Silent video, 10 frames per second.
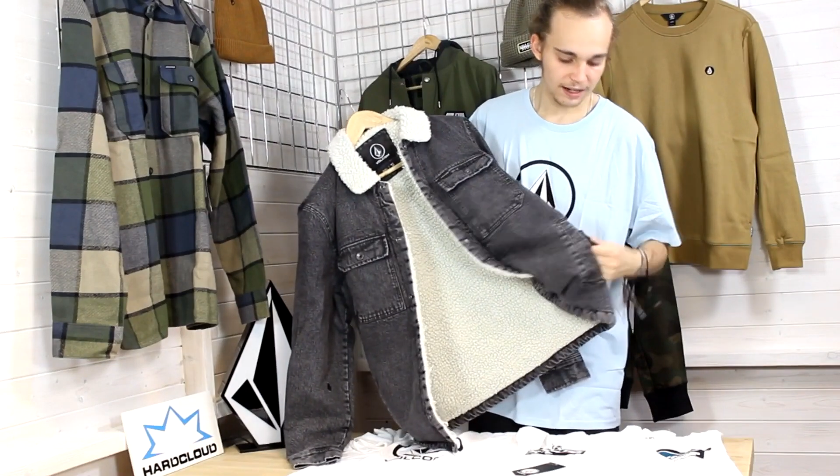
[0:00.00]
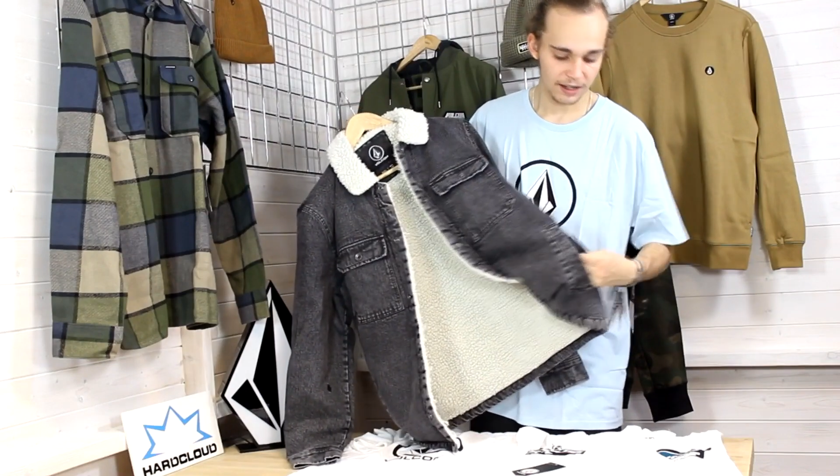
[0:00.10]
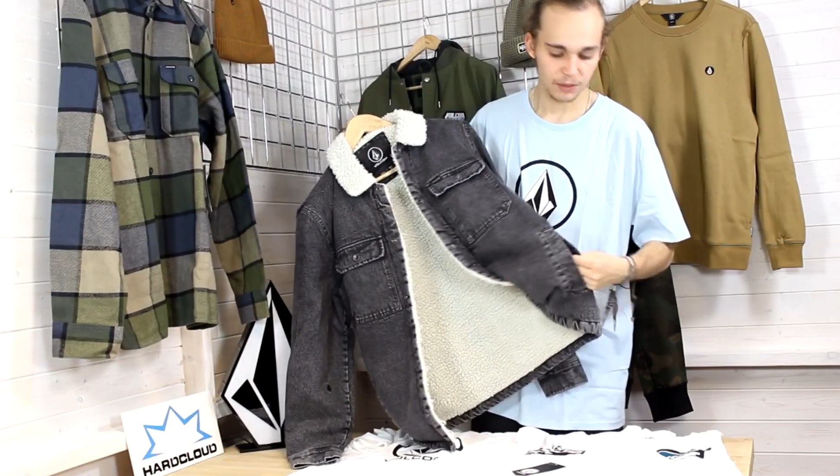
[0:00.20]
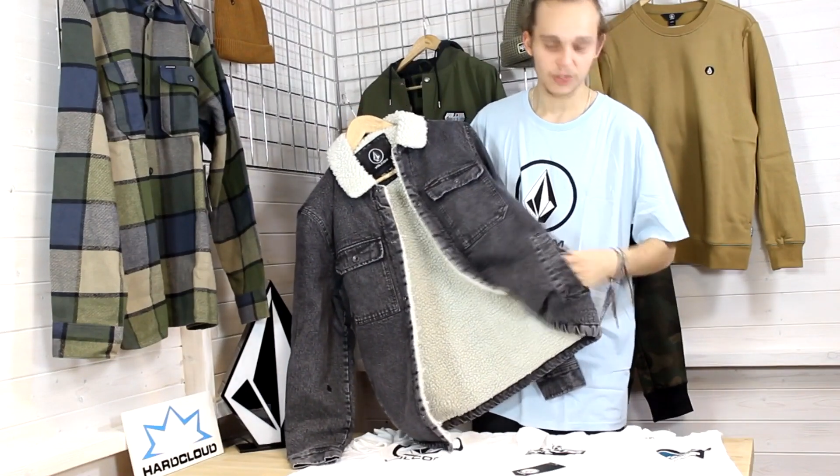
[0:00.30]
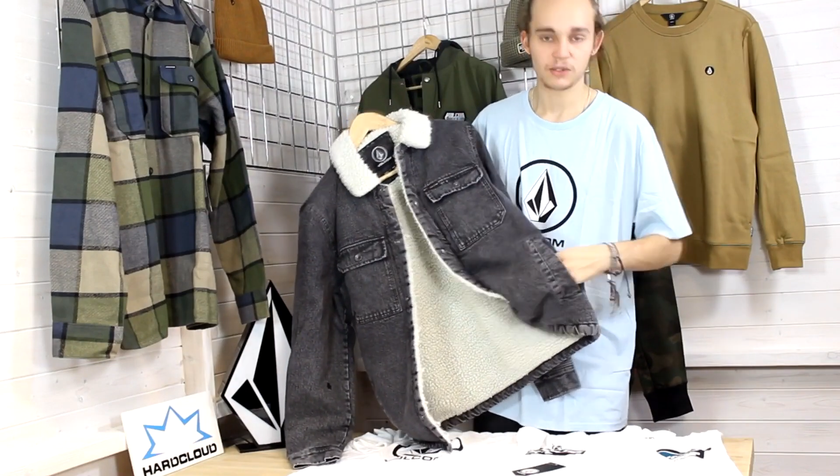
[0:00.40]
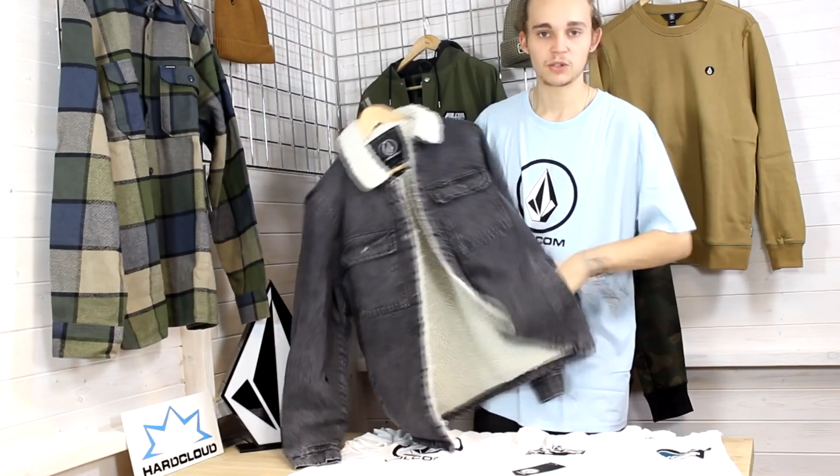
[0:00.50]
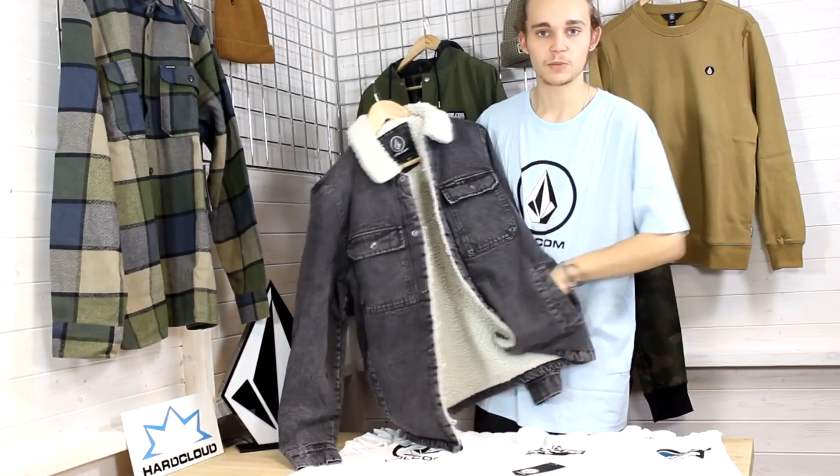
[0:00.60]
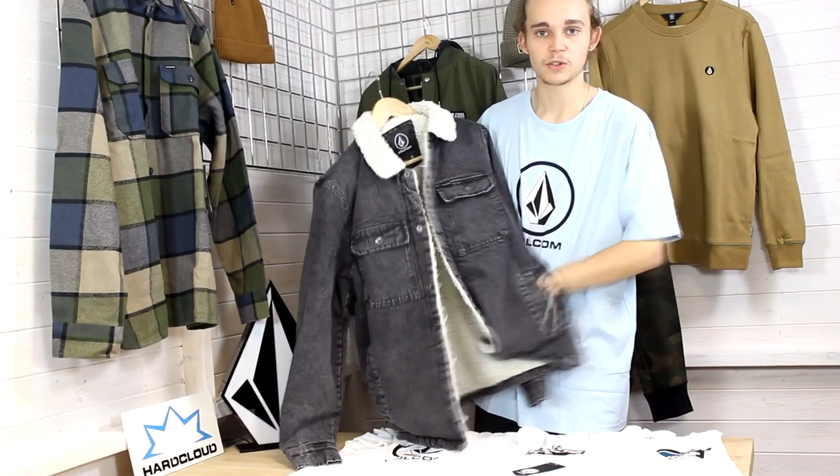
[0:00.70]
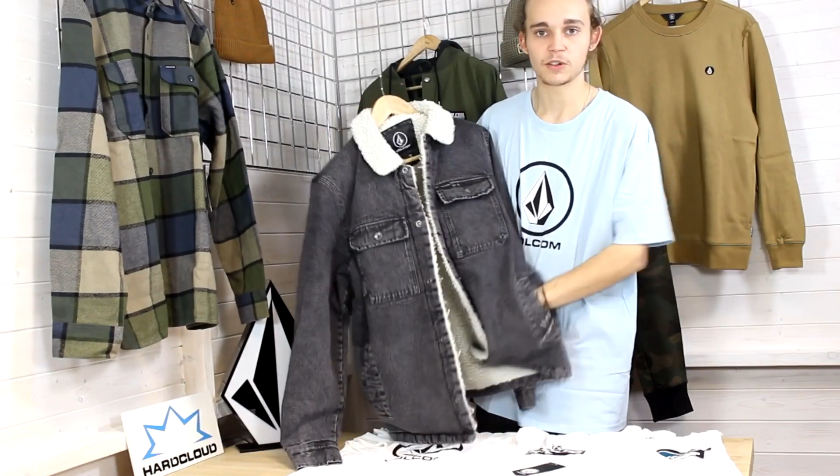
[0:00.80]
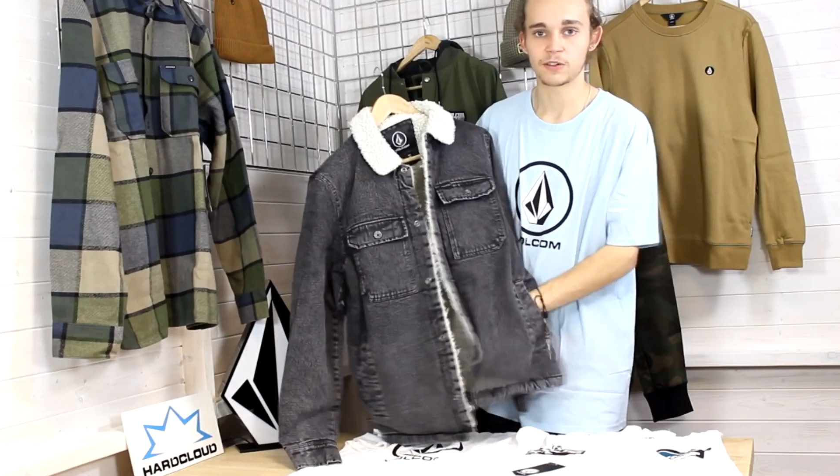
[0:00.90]
lined with a
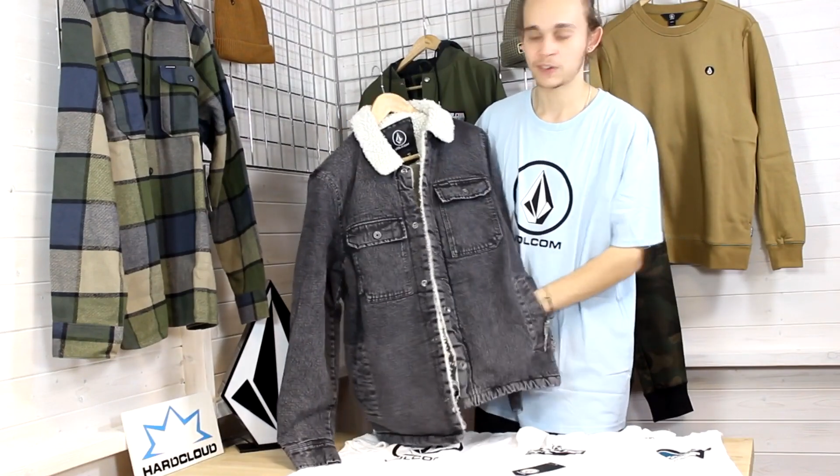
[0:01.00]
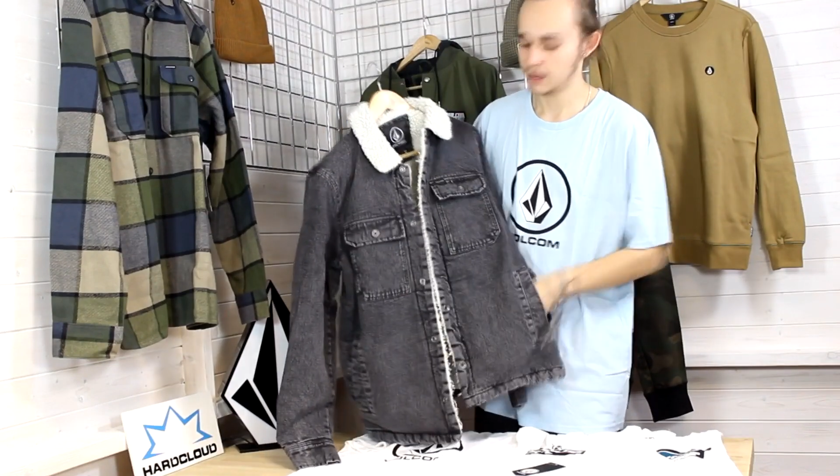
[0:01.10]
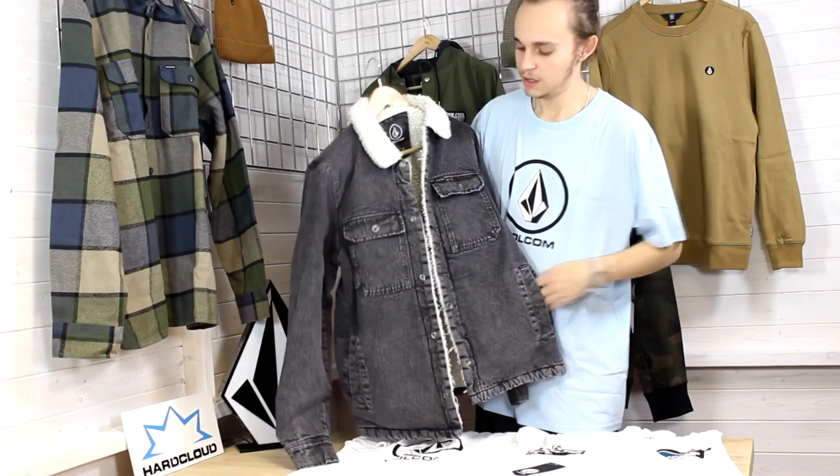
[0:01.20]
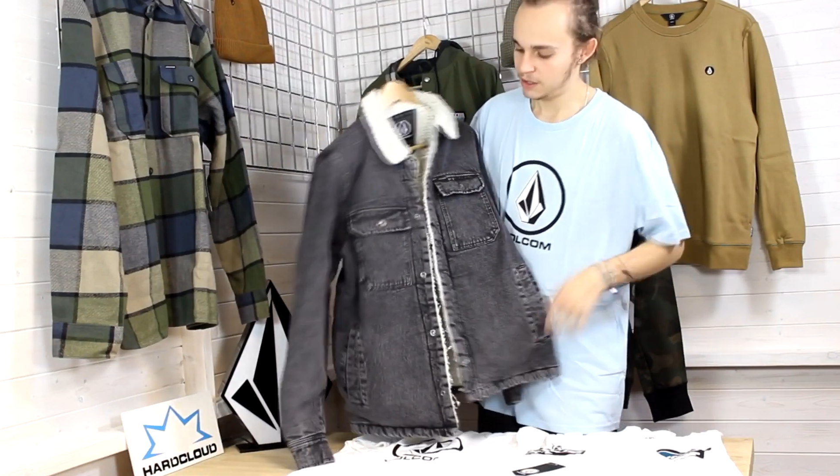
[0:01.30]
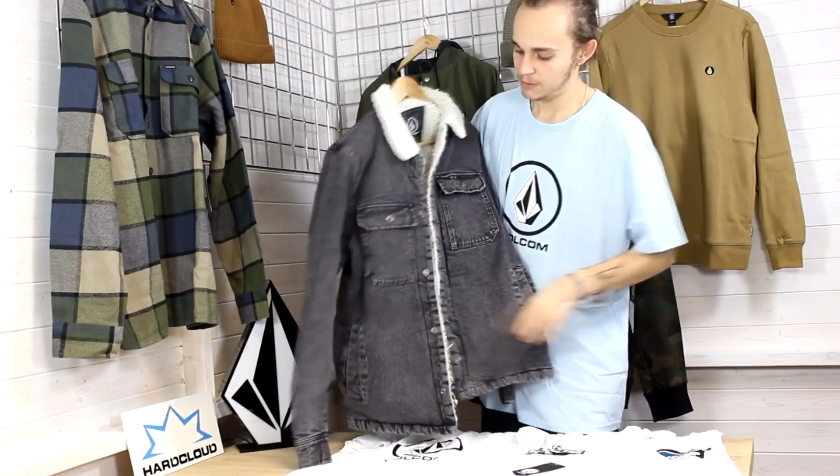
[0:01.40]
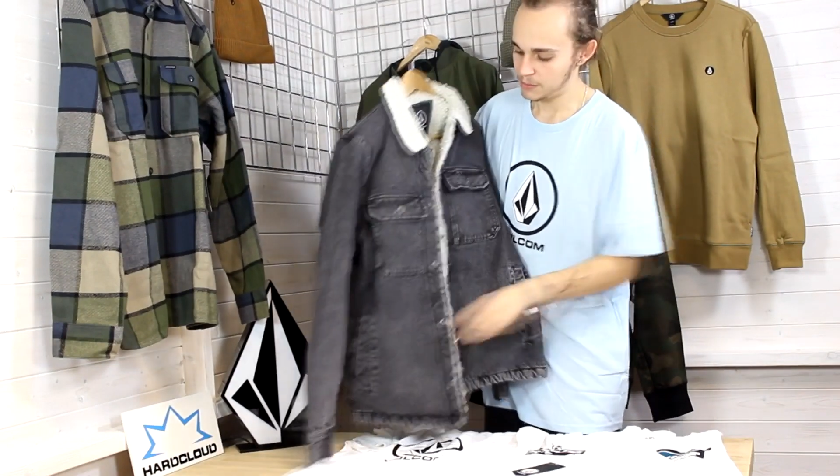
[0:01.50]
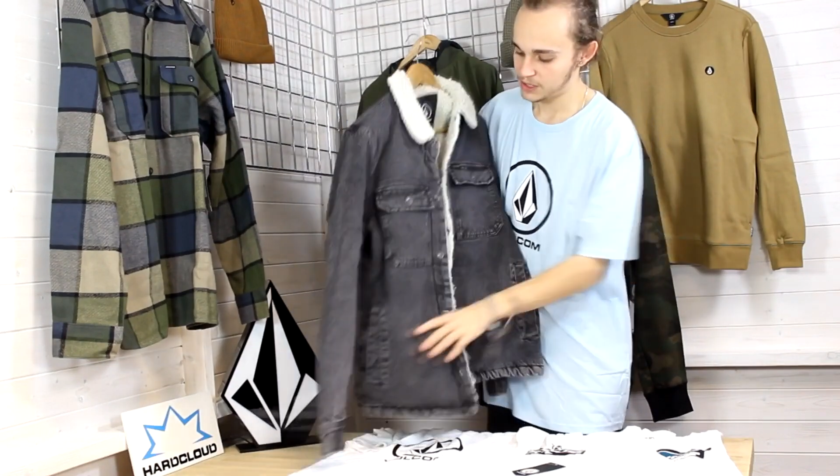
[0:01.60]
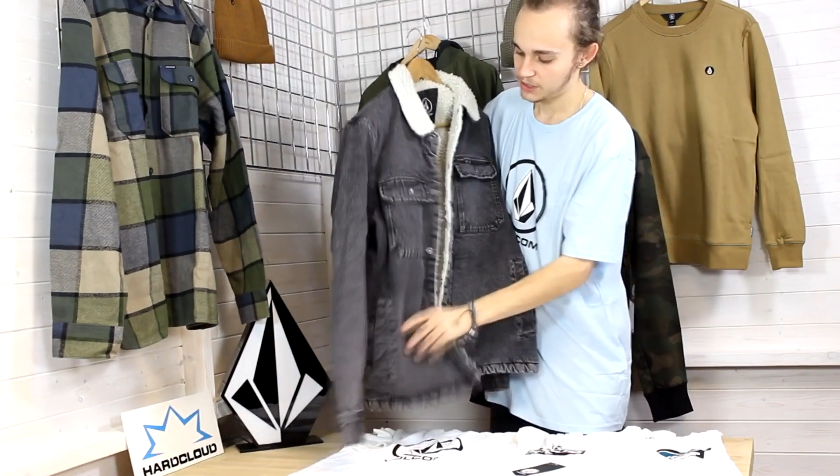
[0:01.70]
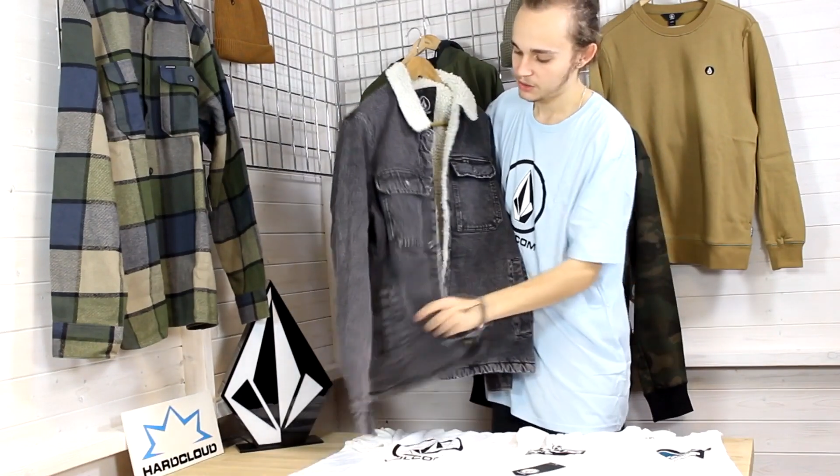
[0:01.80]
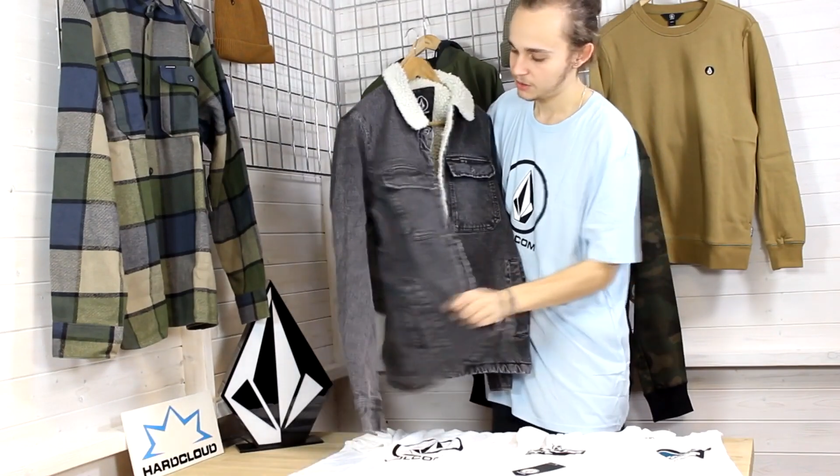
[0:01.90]
super soft
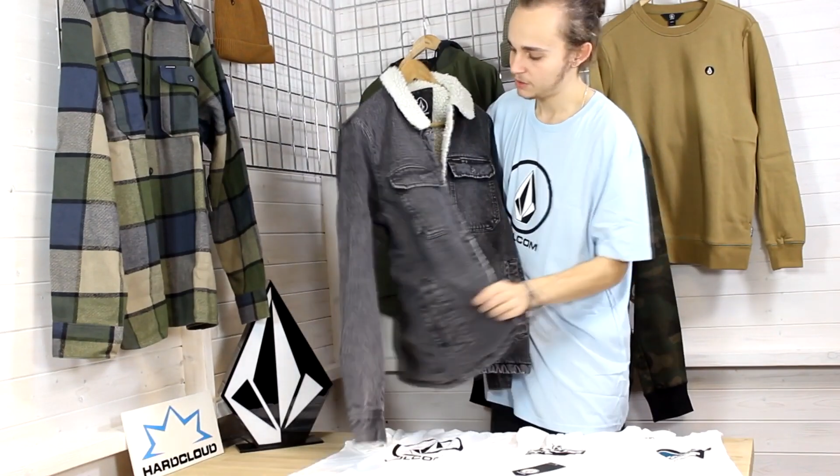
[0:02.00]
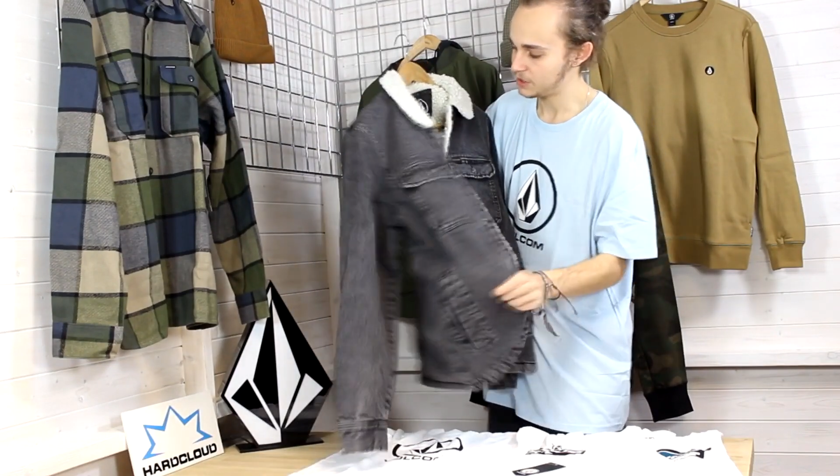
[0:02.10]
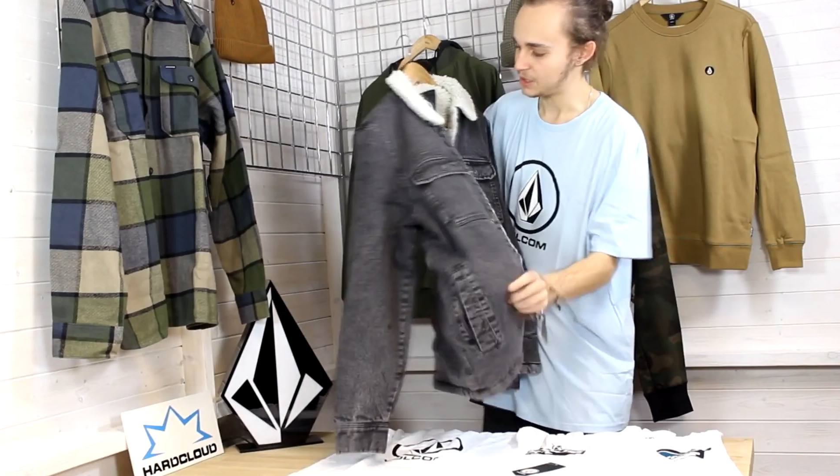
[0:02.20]
material,